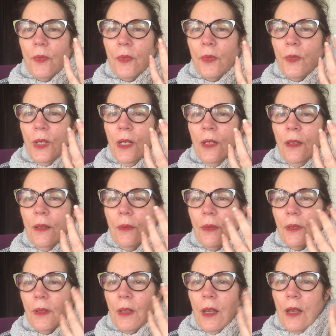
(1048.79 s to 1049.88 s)
ridiculous,
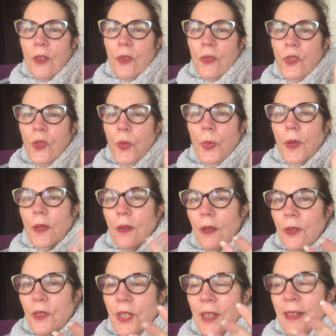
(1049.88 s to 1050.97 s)
stupid or